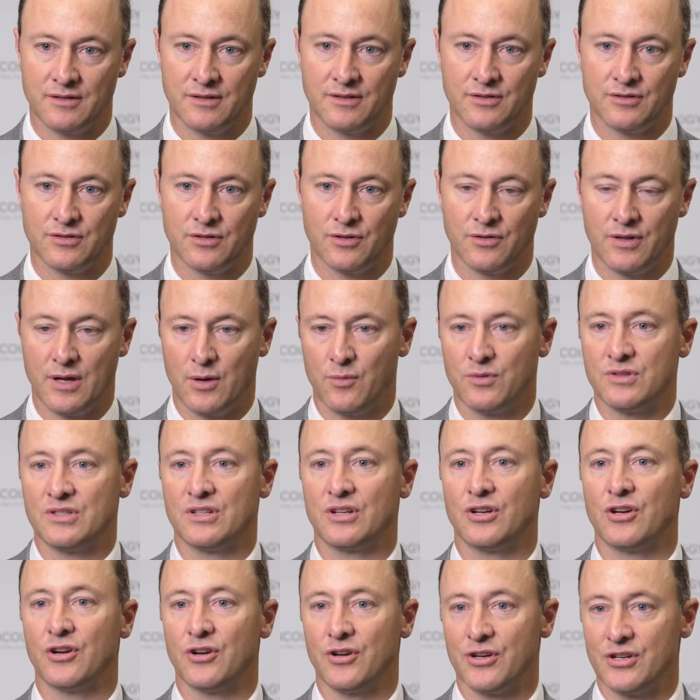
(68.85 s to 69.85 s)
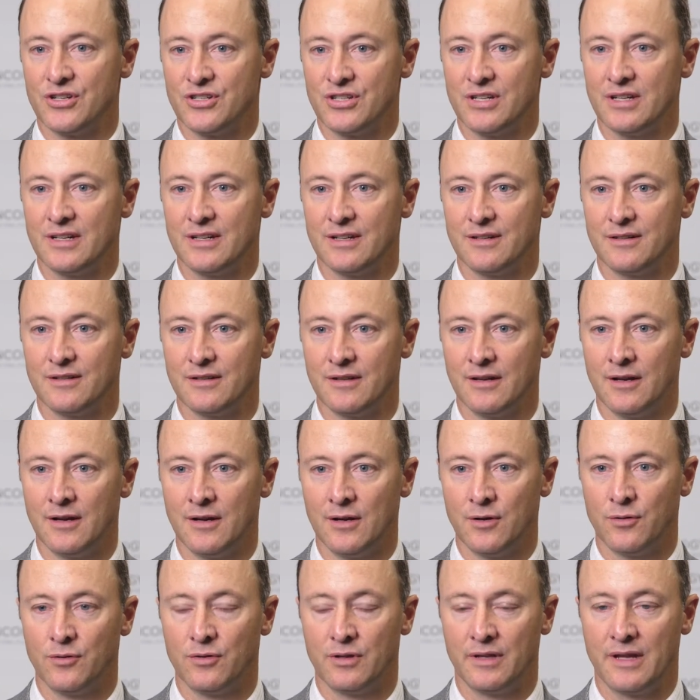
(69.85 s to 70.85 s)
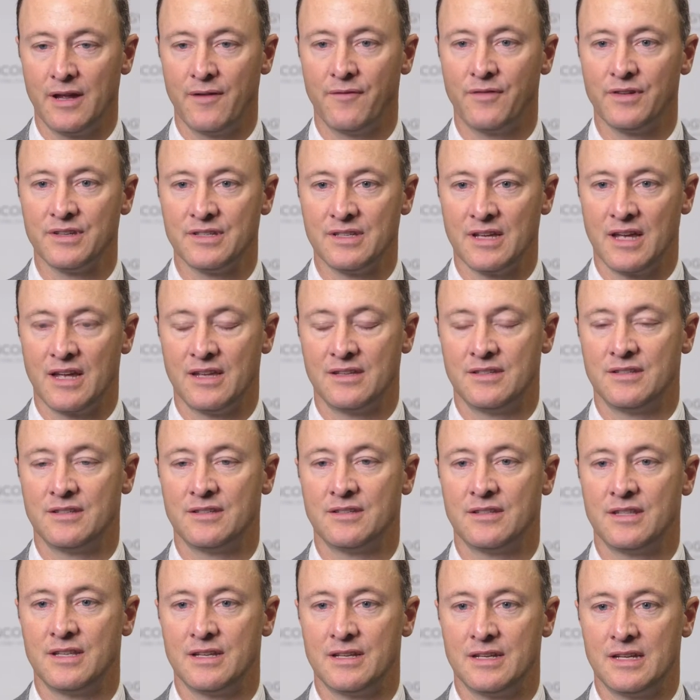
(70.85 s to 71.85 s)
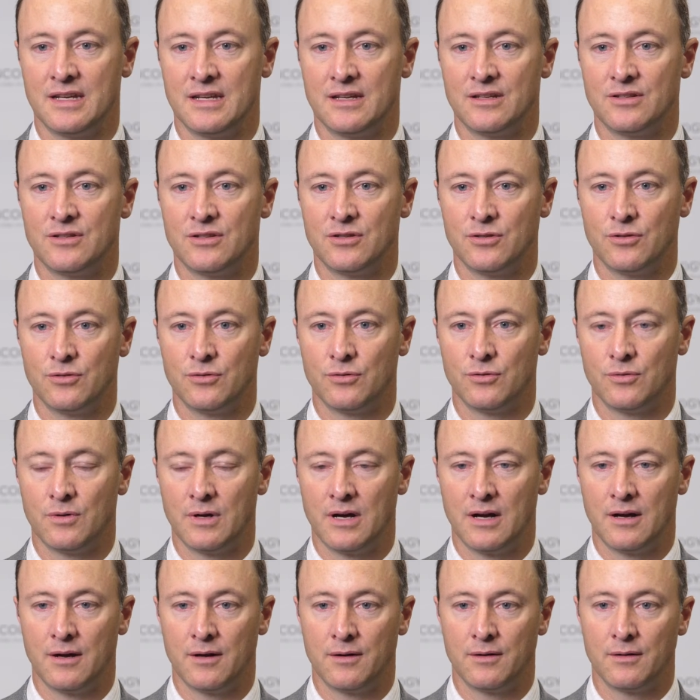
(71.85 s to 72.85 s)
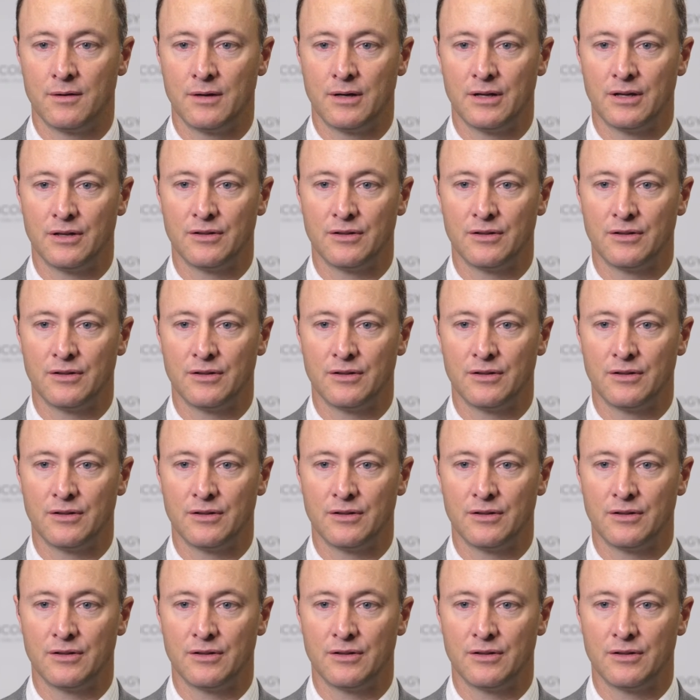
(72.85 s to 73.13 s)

And so that was encouraging and really emphasizes the need to